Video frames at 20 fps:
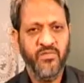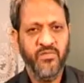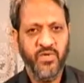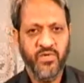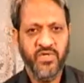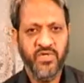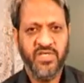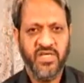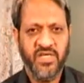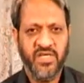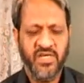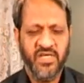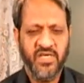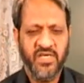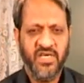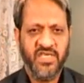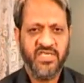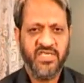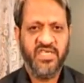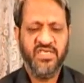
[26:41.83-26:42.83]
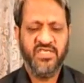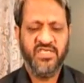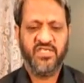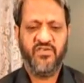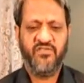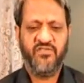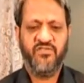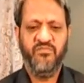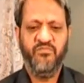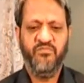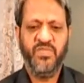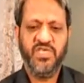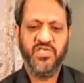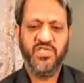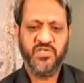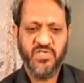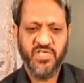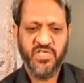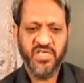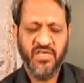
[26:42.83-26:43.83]
mood, a sense of
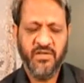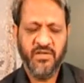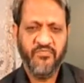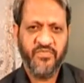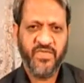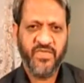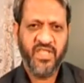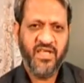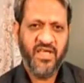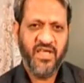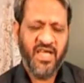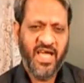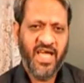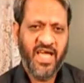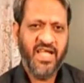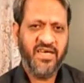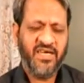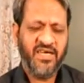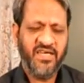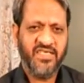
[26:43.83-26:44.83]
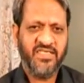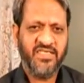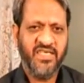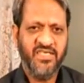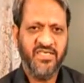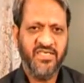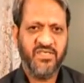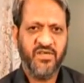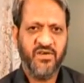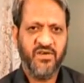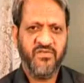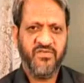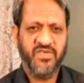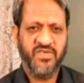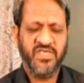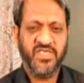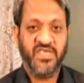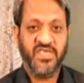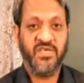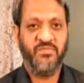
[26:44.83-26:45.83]
mystery, and a sense of
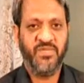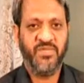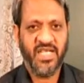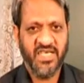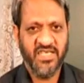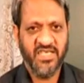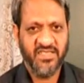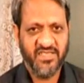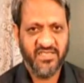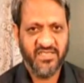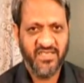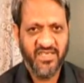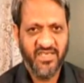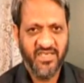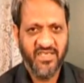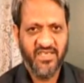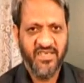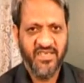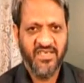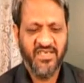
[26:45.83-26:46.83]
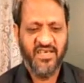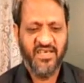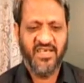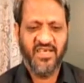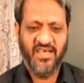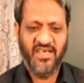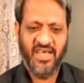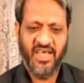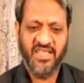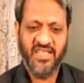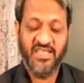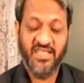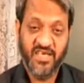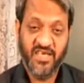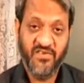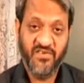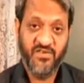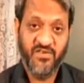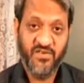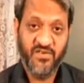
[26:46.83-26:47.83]
surprise. And
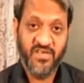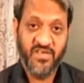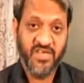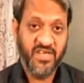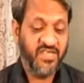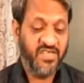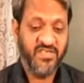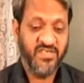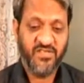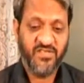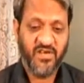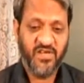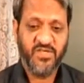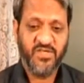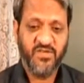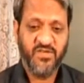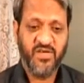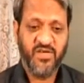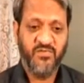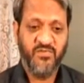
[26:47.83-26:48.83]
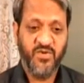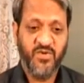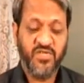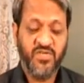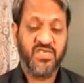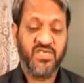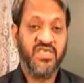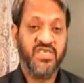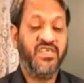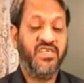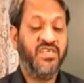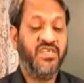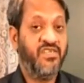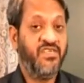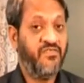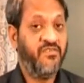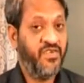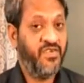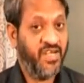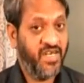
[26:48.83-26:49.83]
therefore, it is also the most
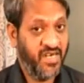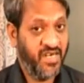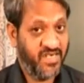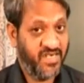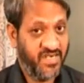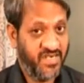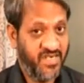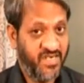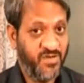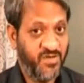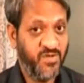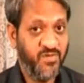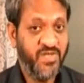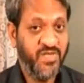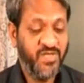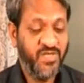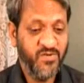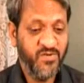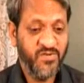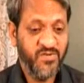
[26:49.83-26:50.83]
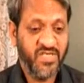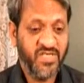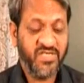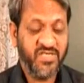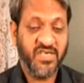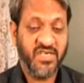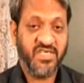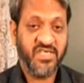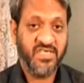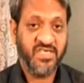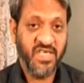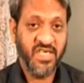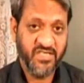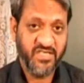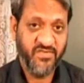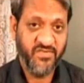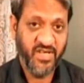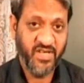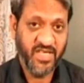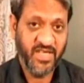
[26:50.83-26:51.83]
difficult to be used
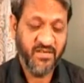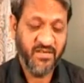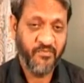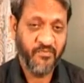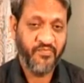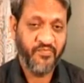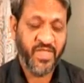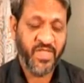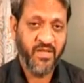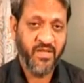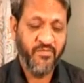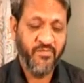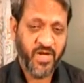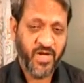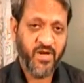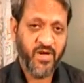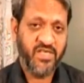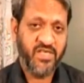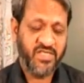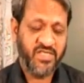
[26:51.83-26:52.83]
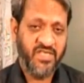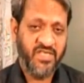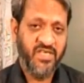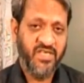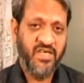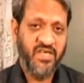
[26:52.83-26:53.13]
successfully because